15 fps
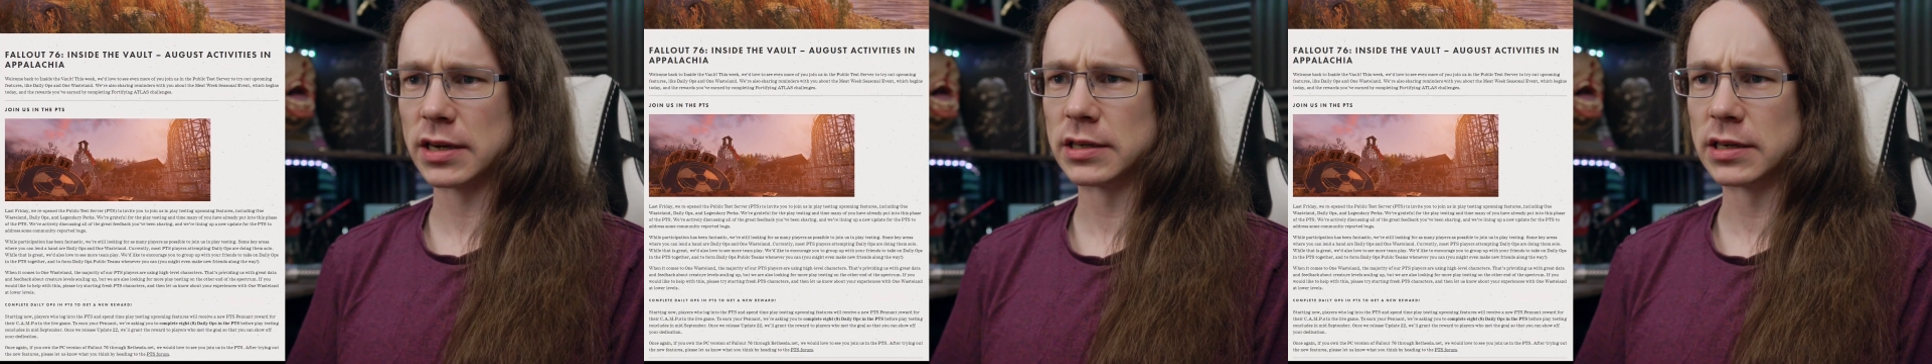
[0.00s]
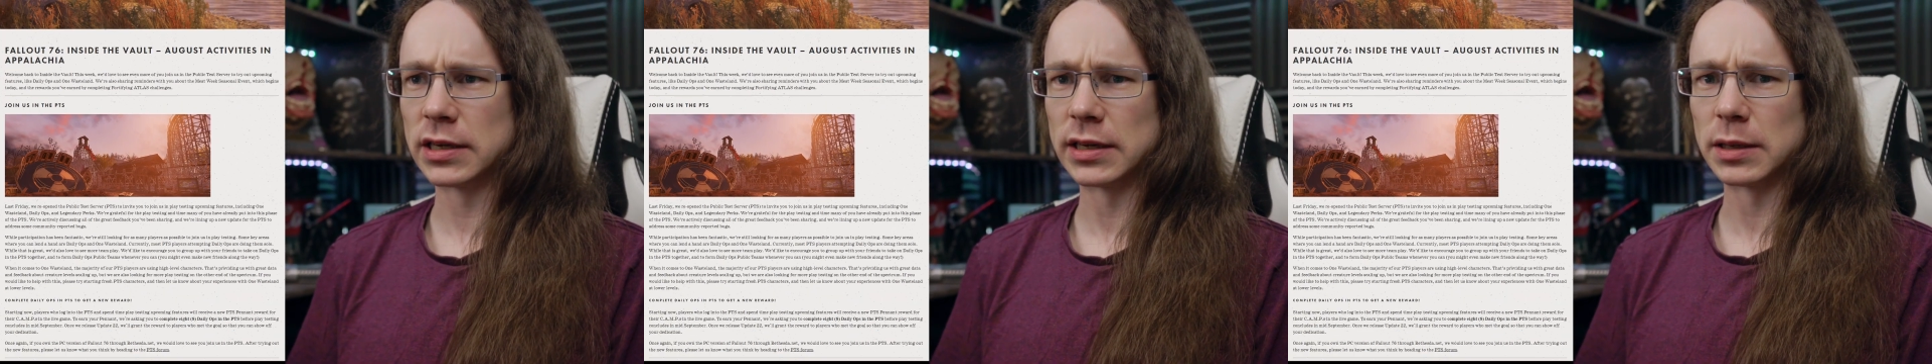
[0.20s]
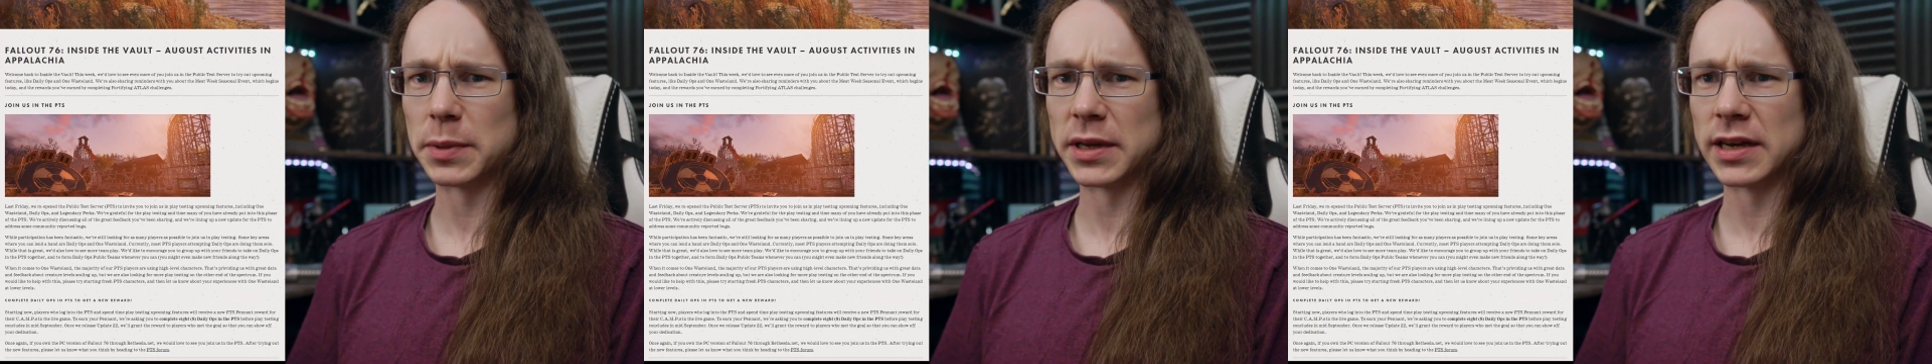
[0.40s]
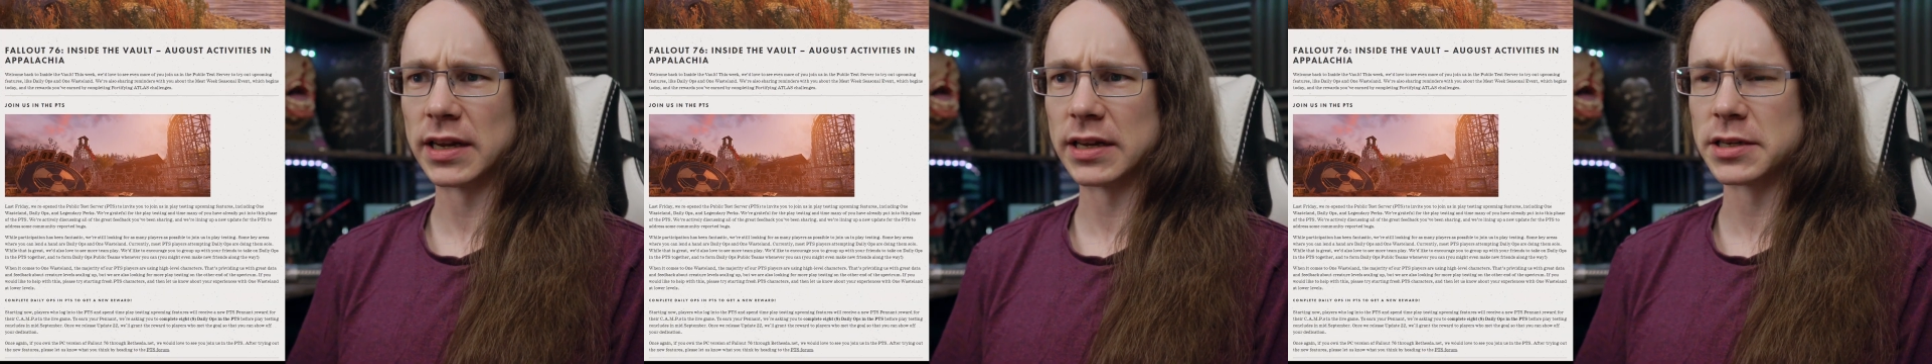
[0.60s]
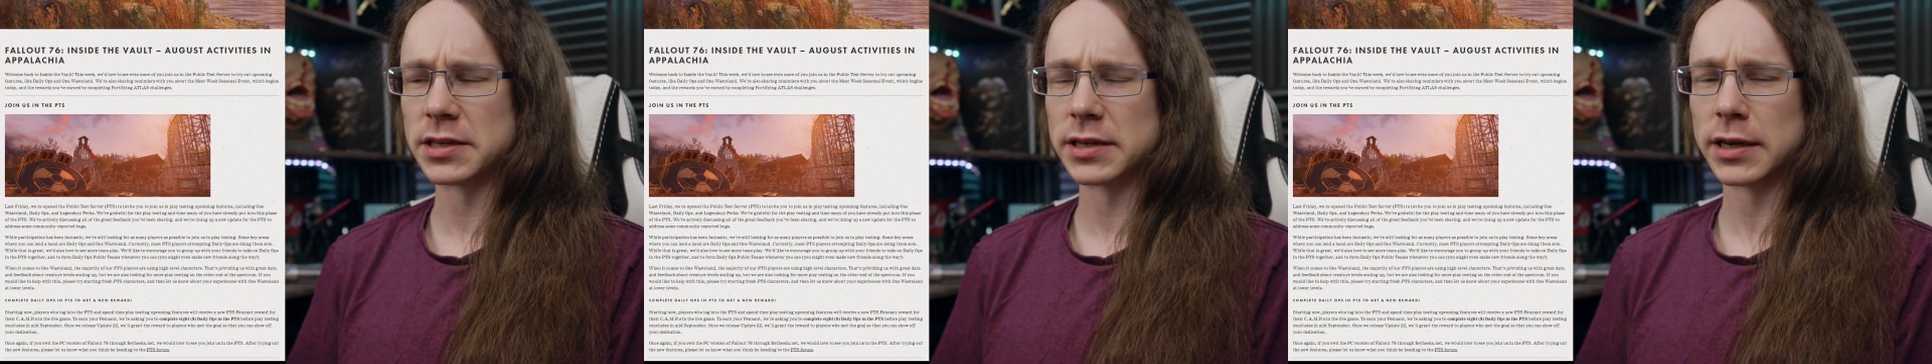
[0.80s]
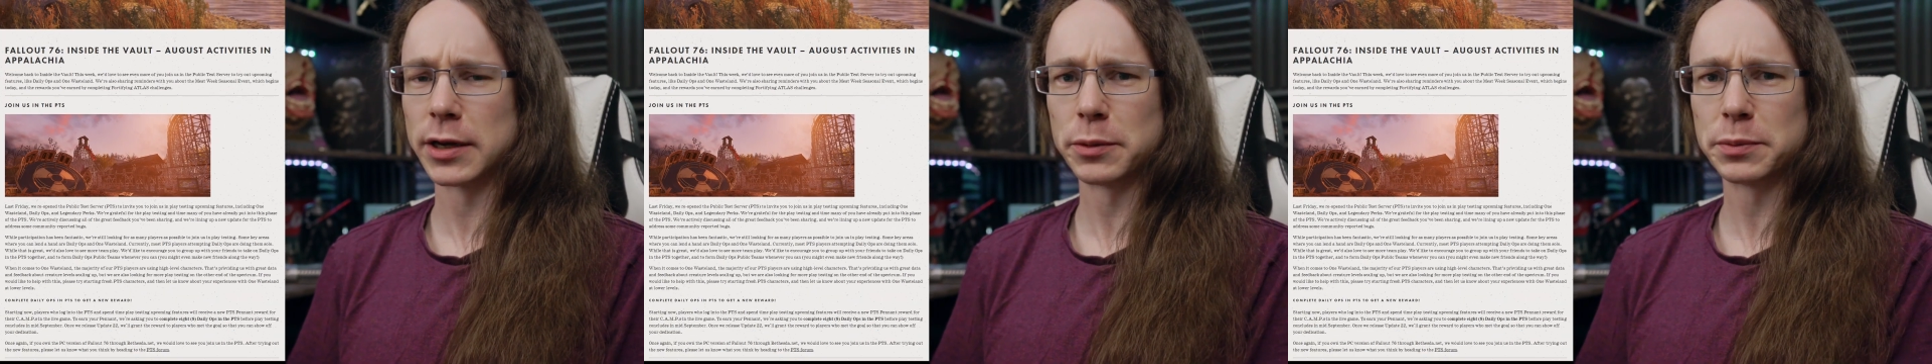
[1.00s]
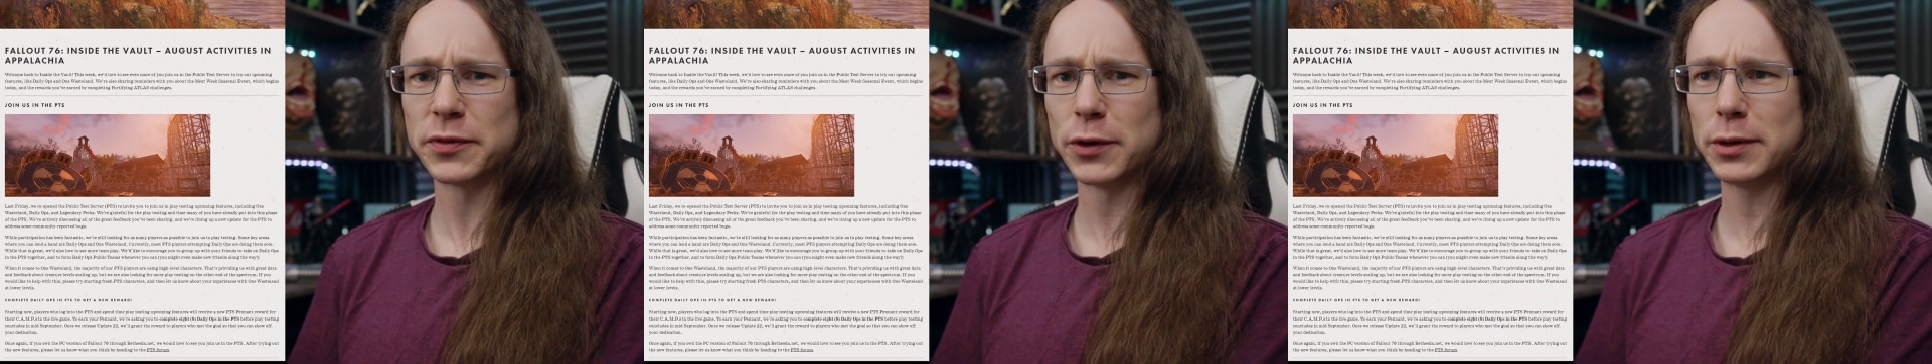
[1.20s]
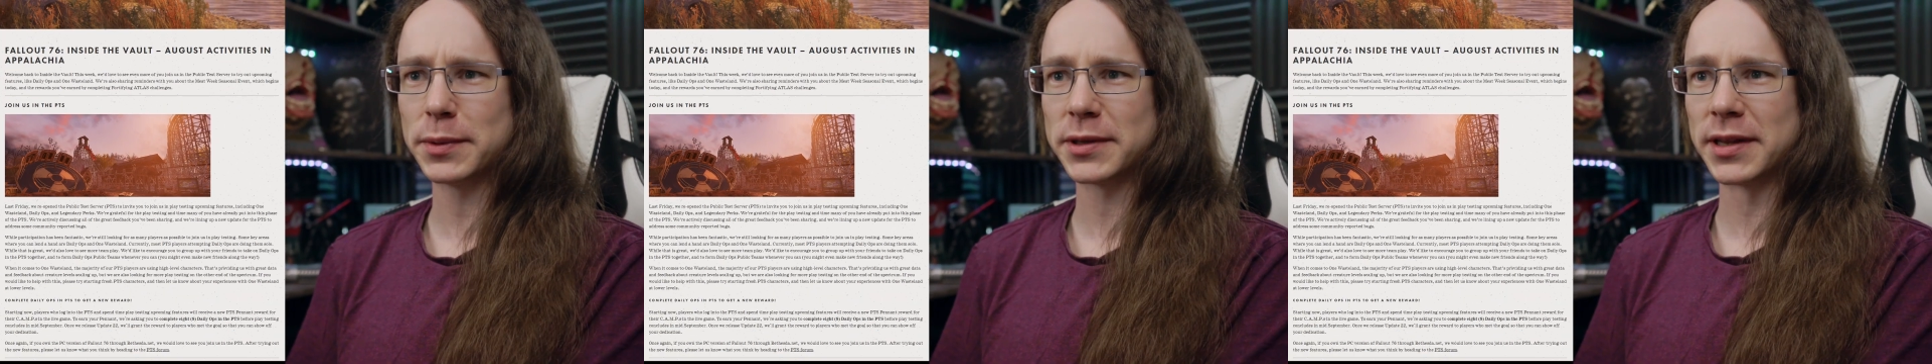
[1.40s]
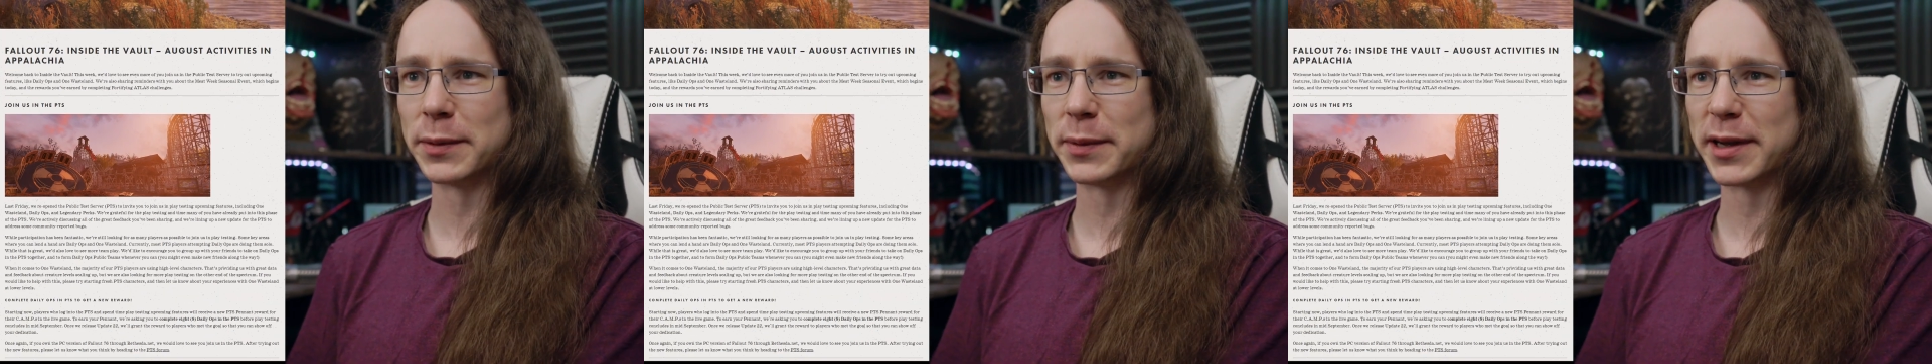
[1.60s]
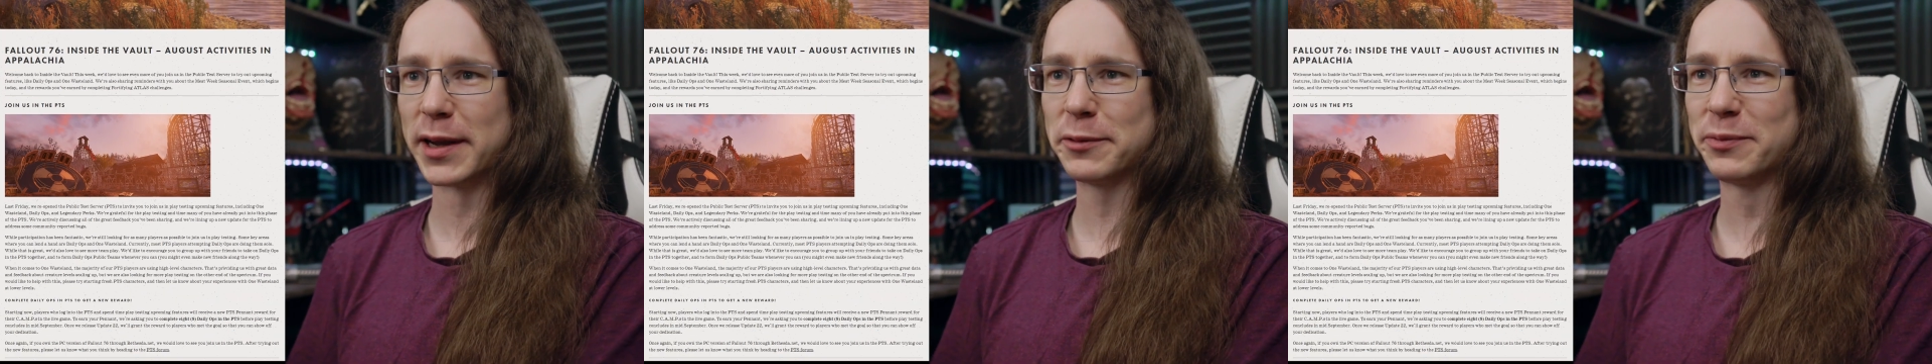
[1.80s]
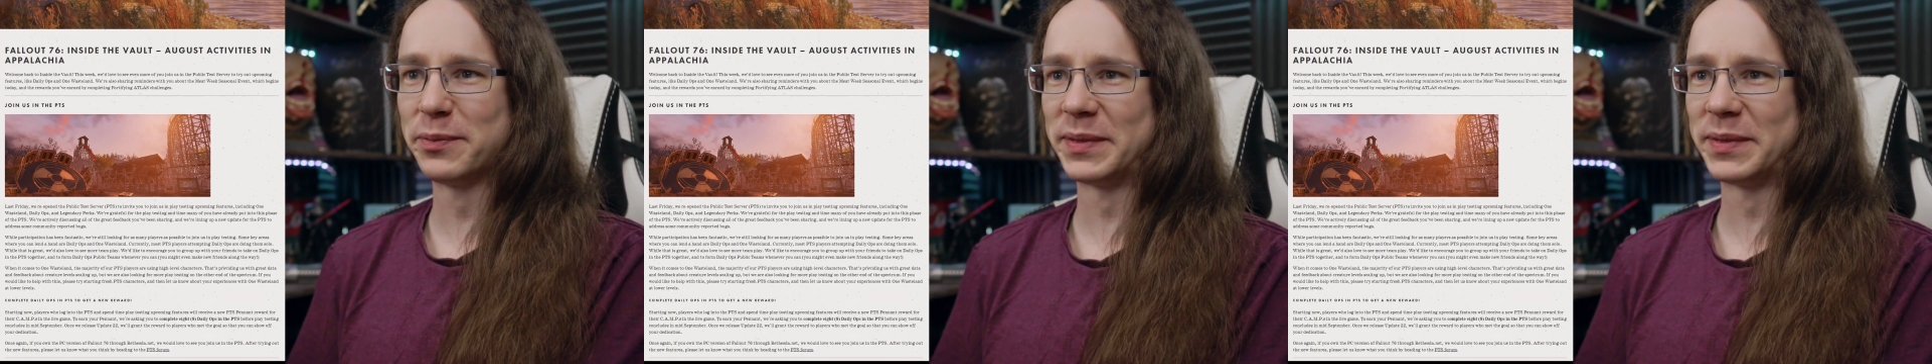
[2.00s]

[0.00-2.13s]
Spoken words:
A little bit later than I hoped for, but there we go.